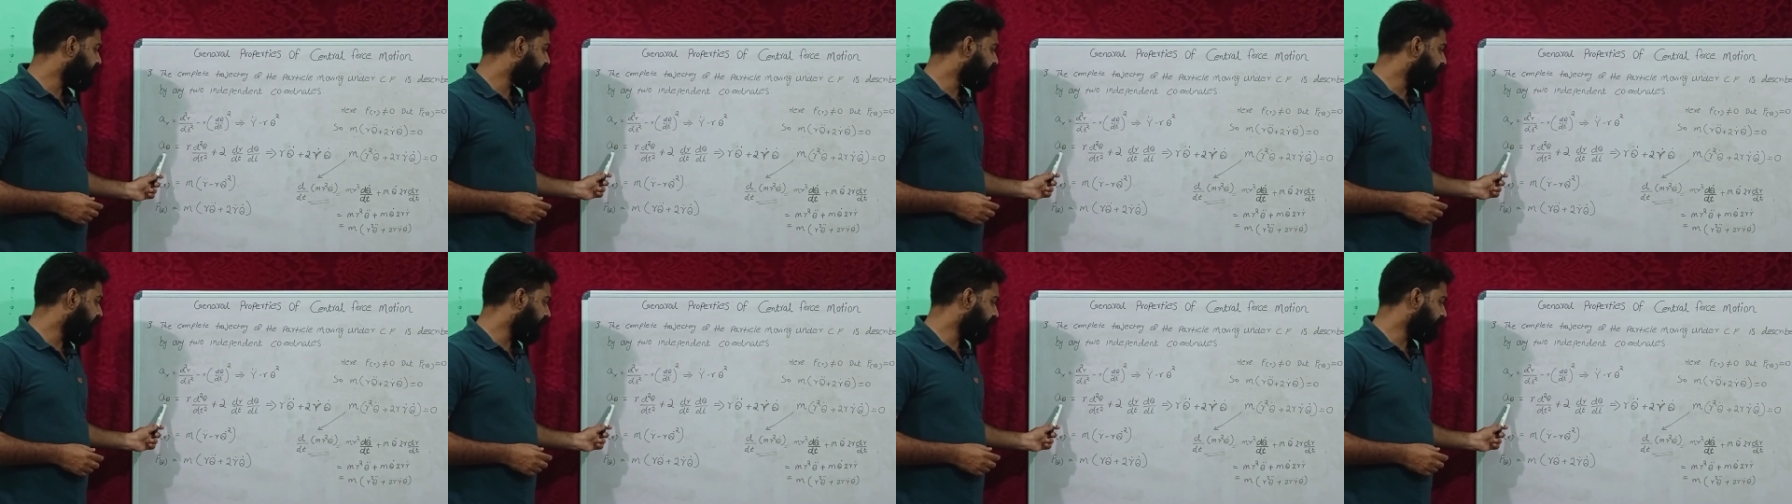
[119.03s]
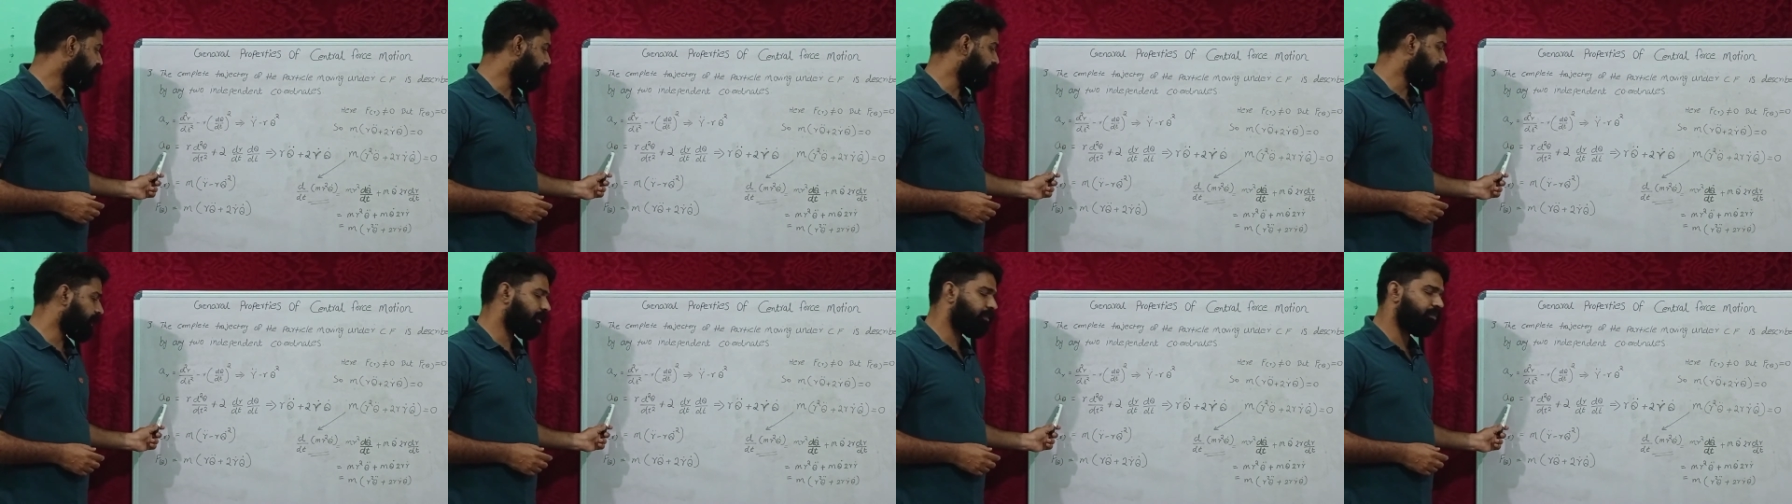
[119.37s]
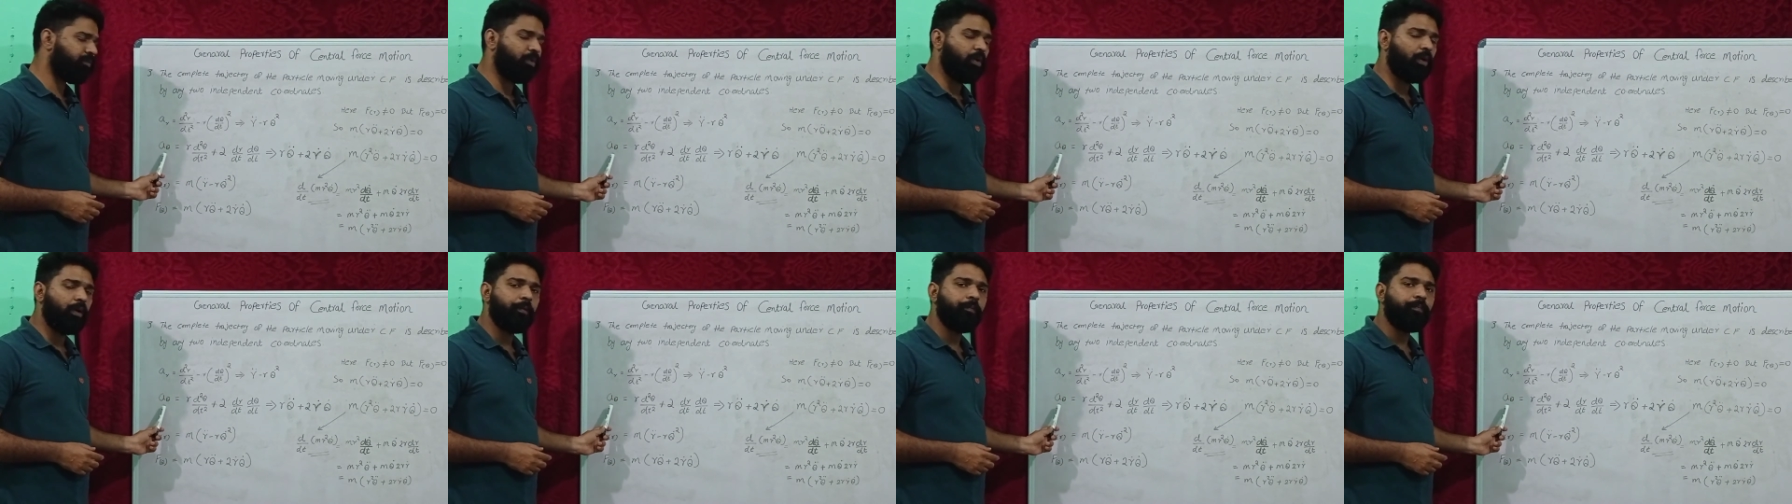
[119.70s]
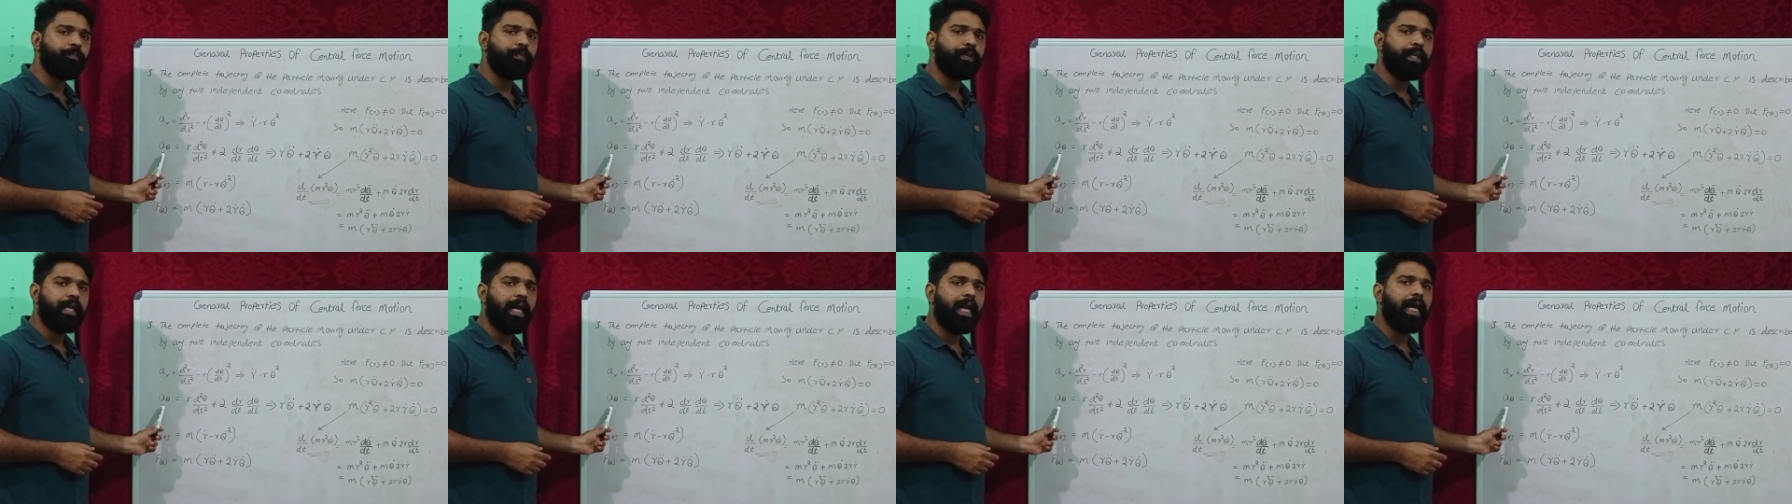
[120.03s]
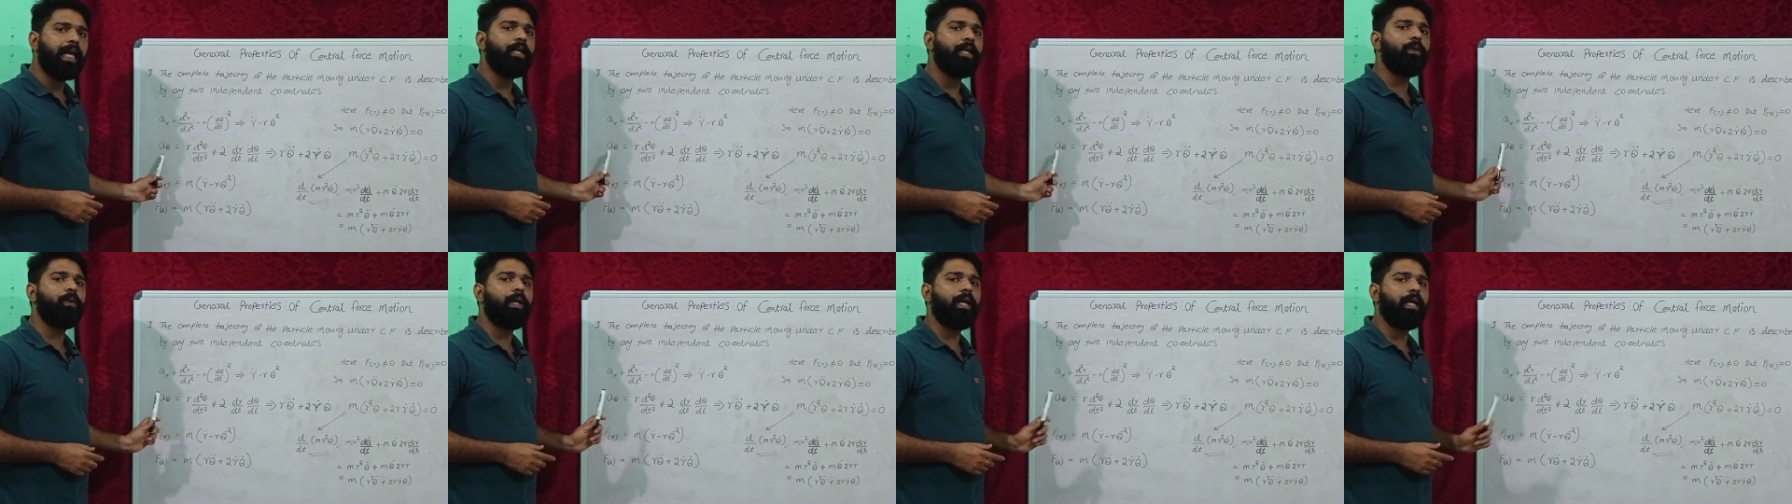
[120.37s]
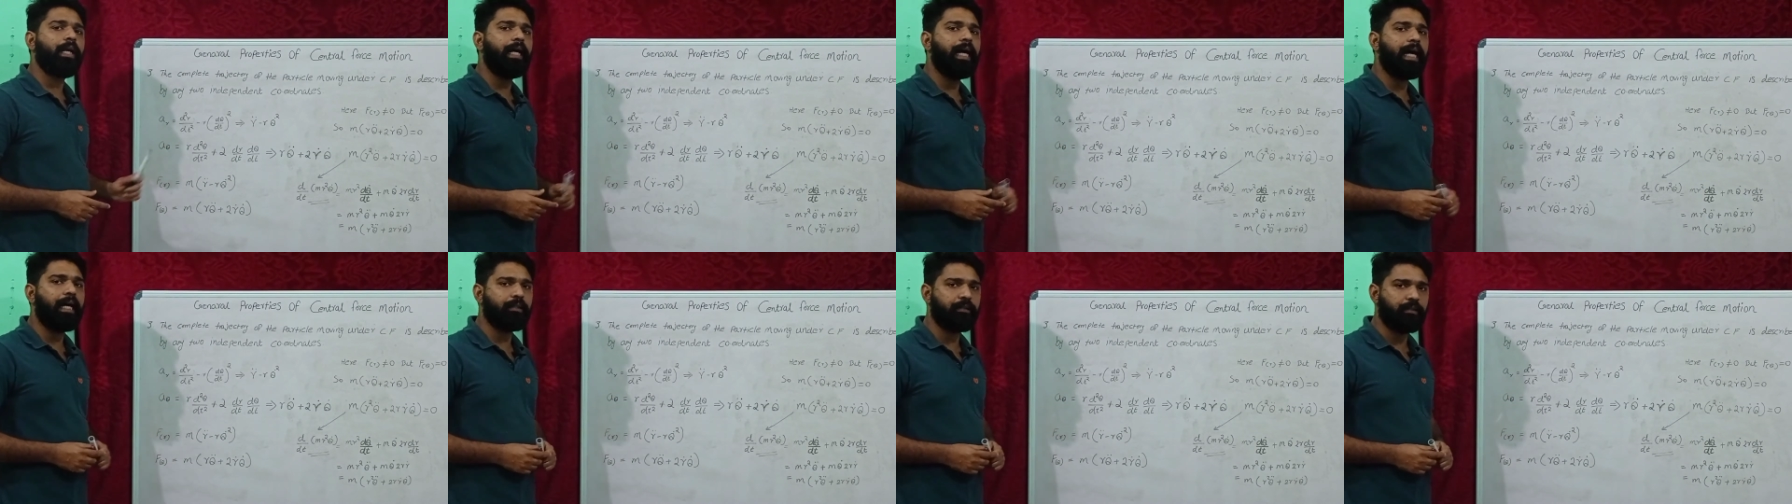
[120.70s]
the expression for angular
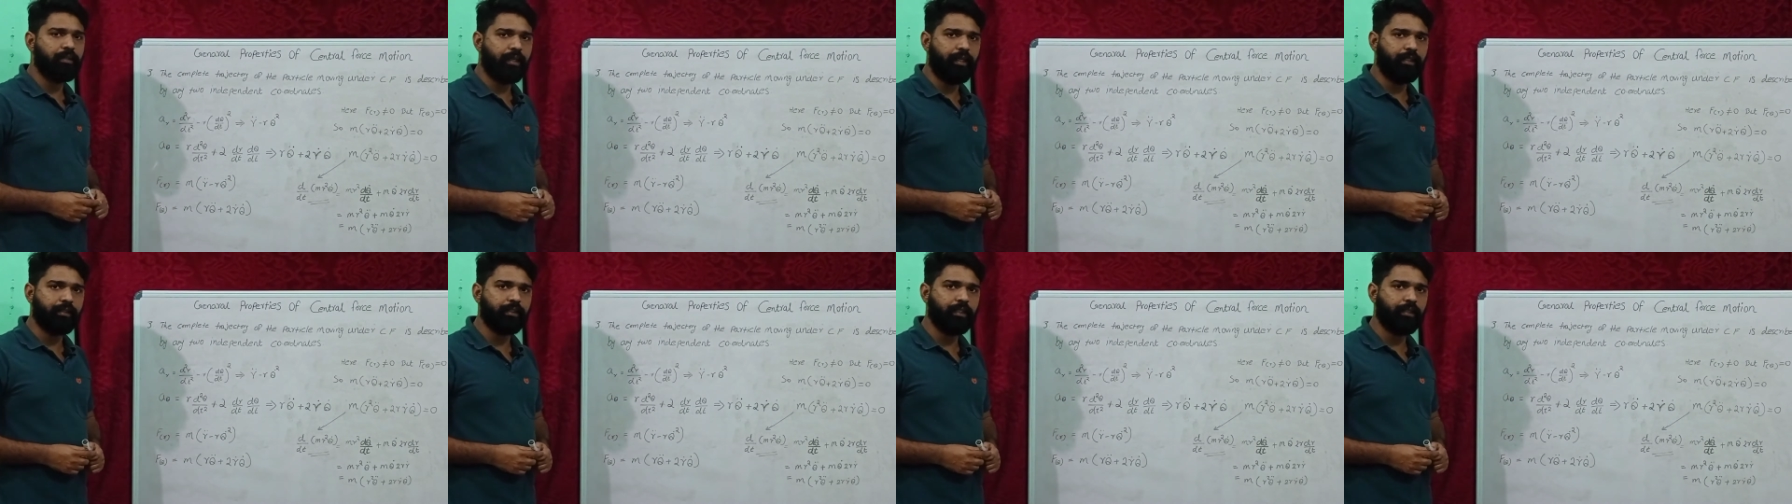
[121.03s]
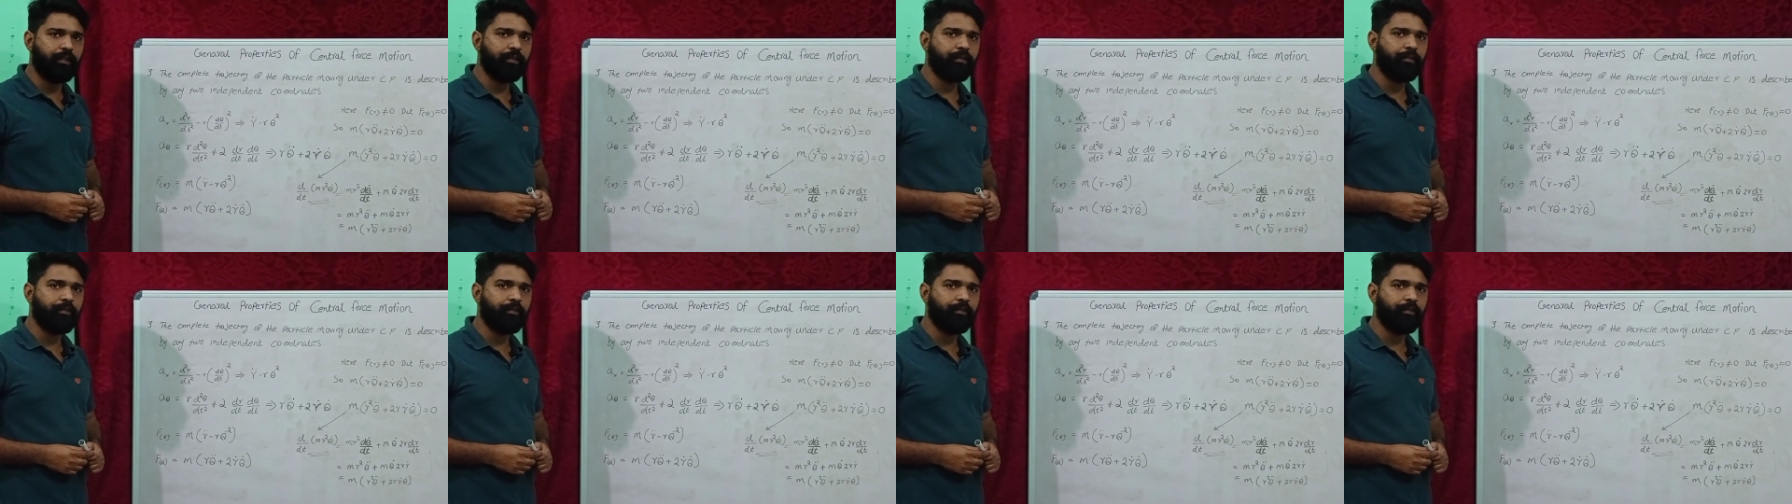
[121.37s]
acceleration.